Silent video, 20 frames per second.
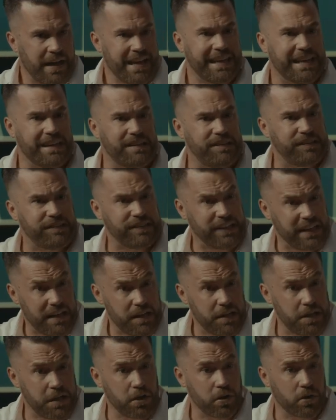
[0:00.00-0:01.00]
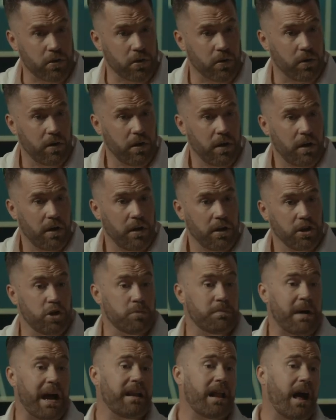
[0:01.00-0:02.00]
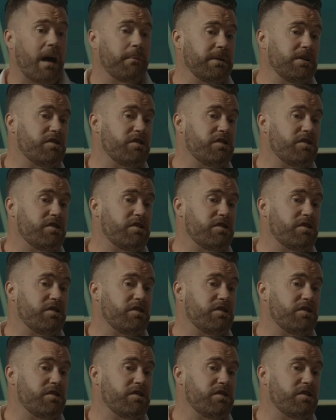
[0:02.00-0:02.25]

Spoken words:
He sees you. You might not